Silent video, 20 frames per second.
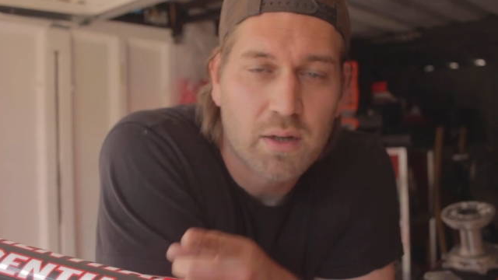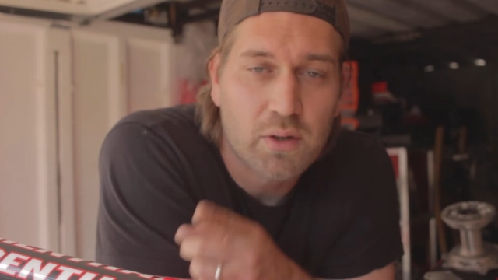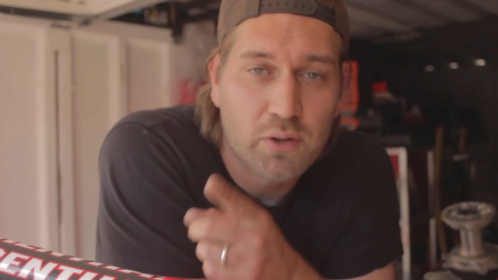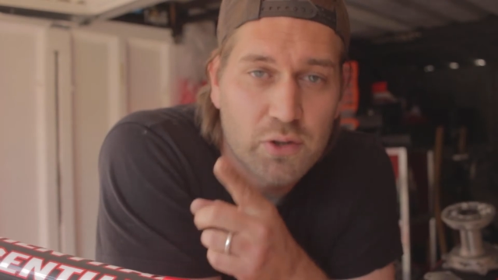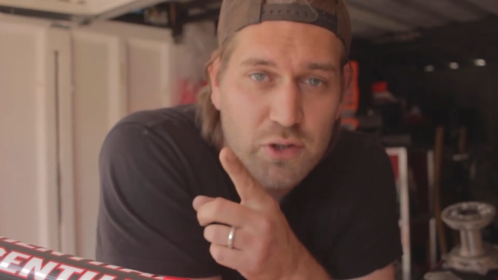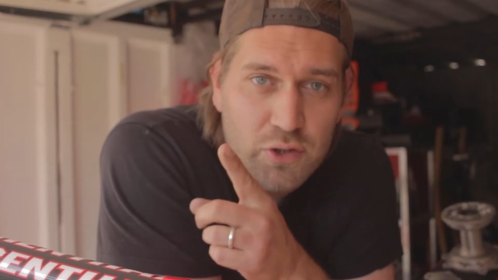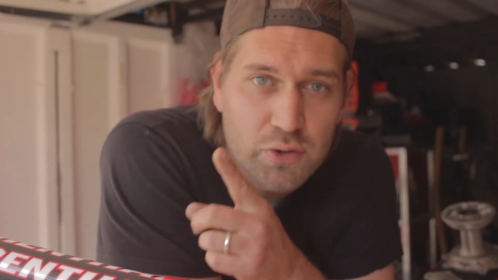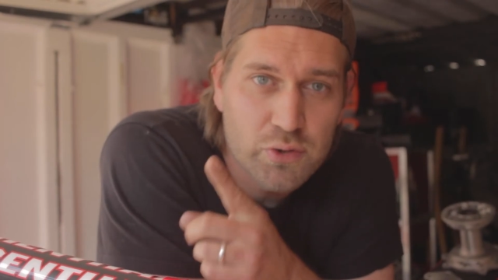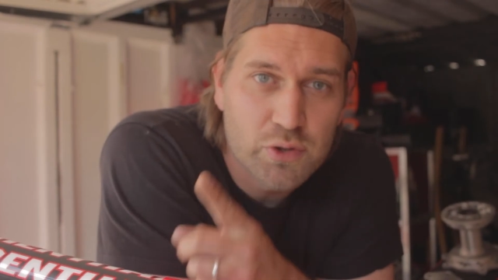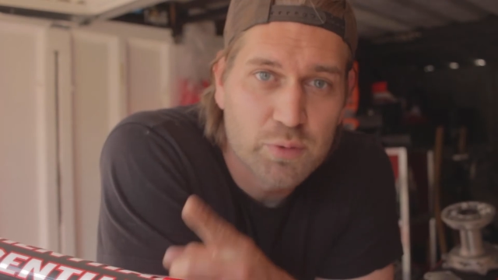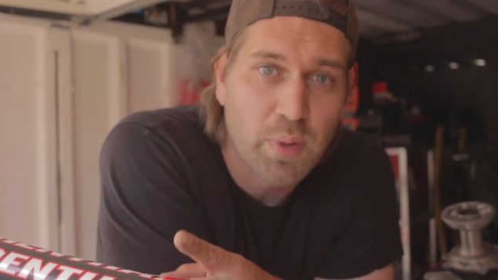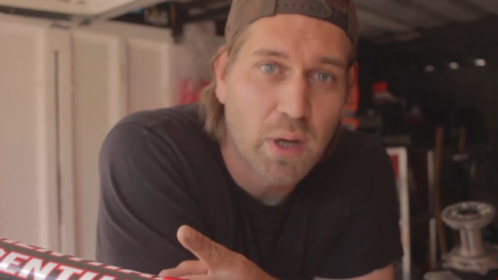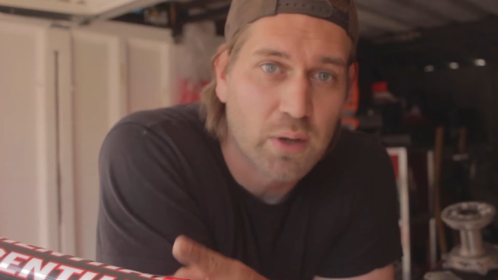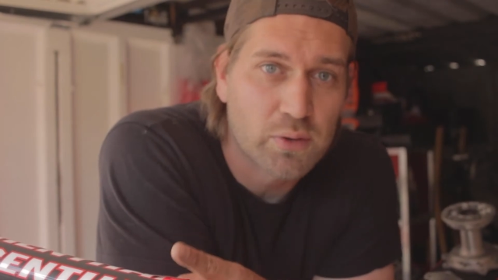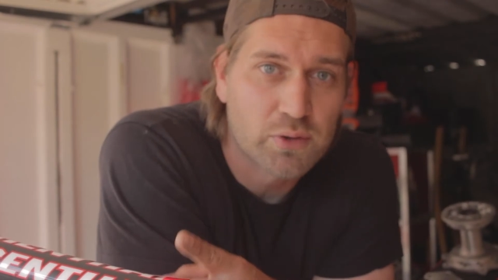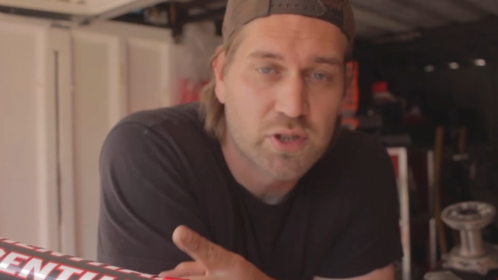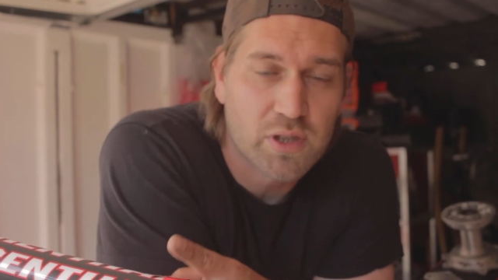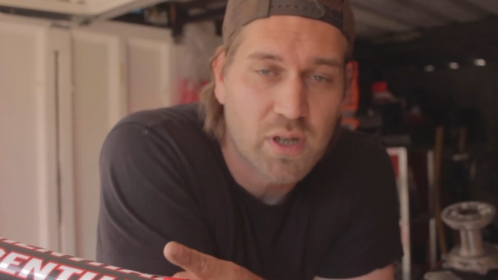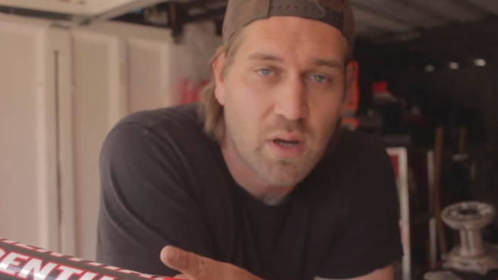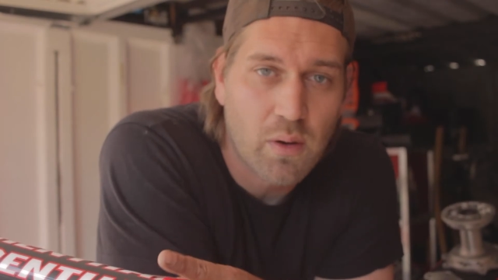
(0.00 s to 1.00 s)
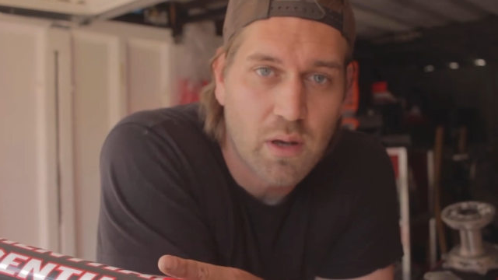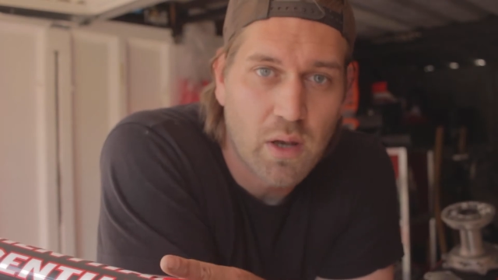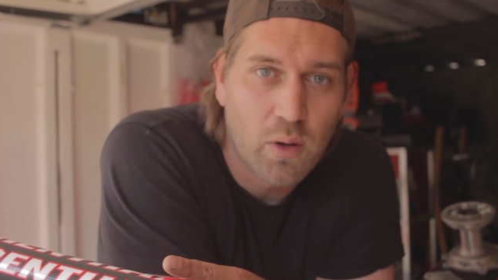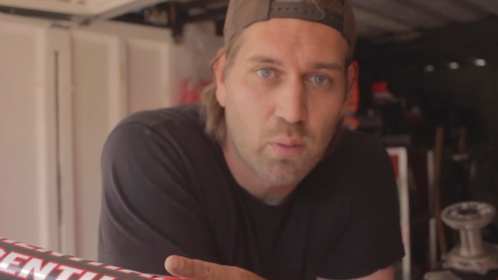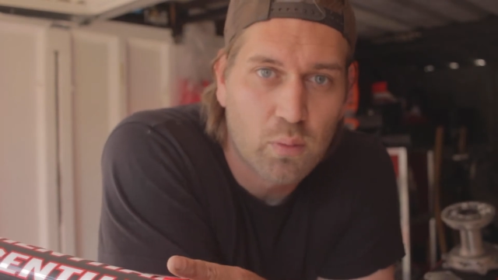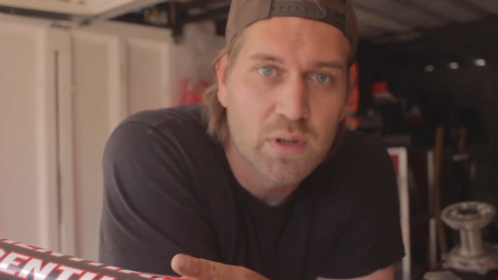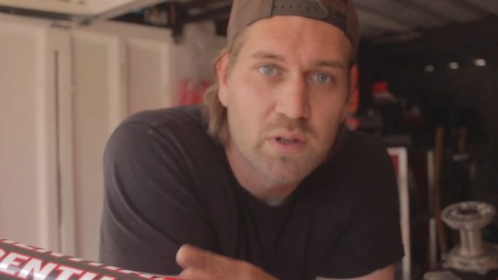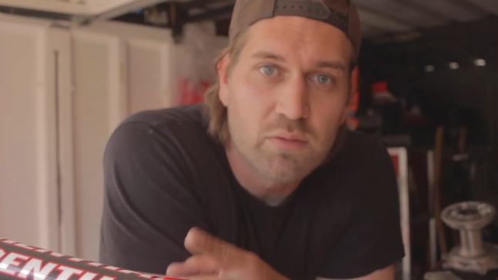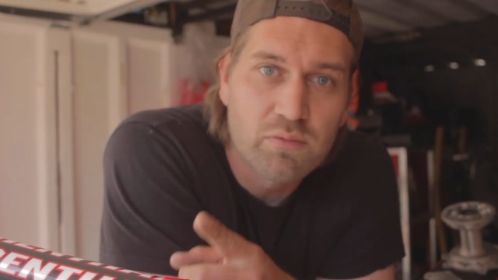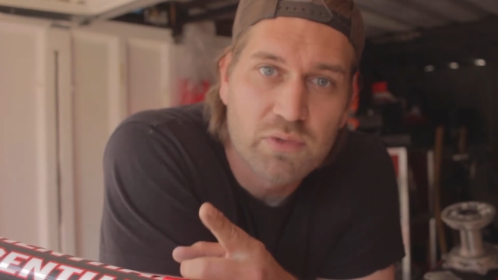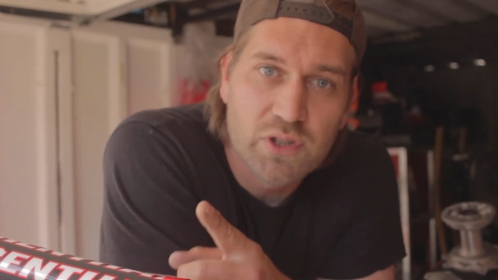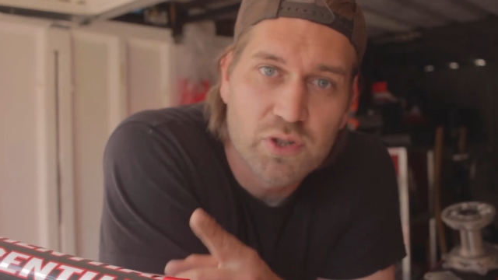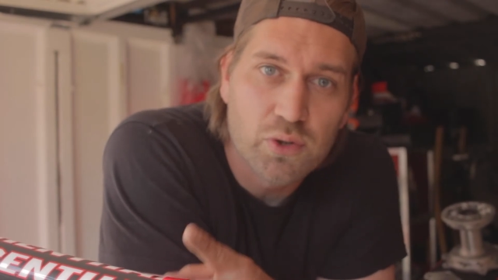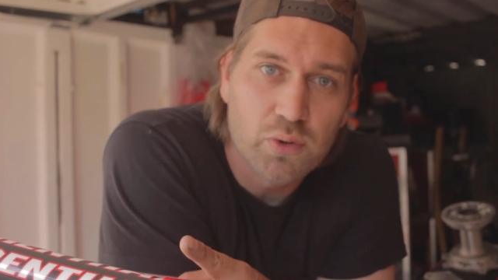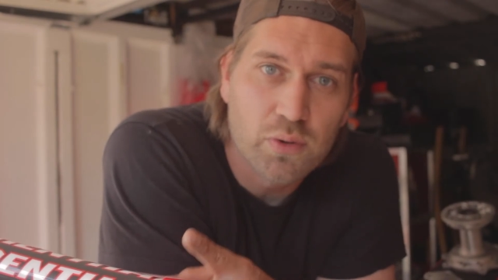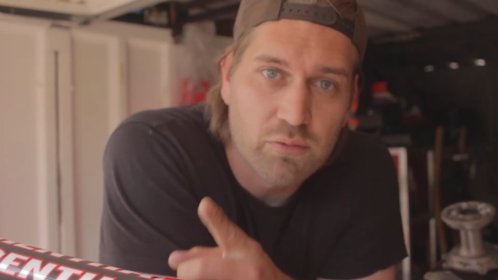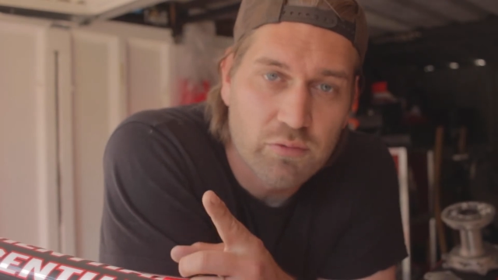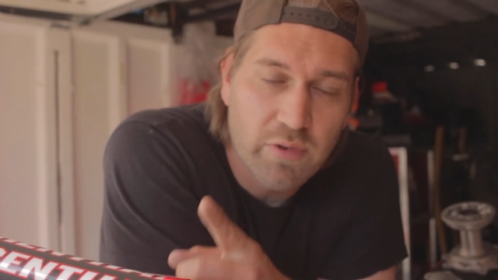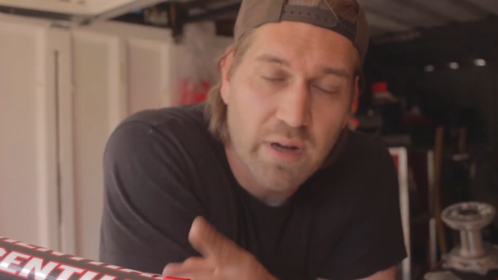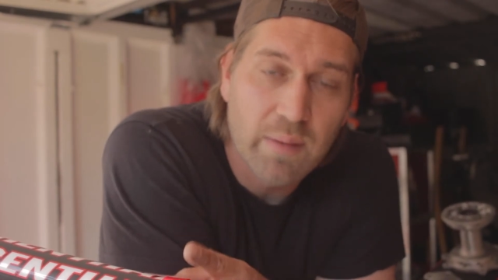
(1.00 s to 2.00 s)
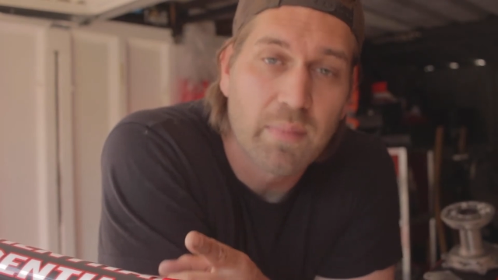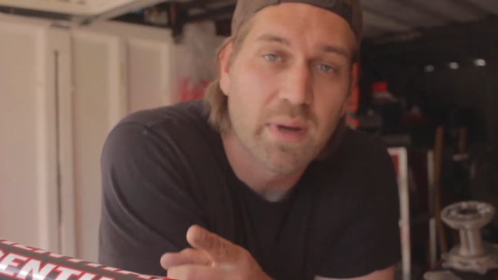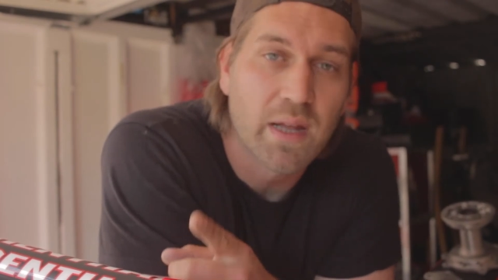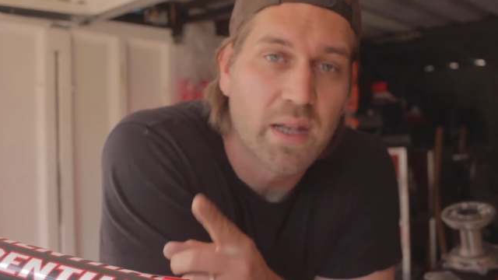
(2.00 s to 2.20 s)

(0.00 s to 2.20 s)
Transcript: got new spokes to go along with the restored rim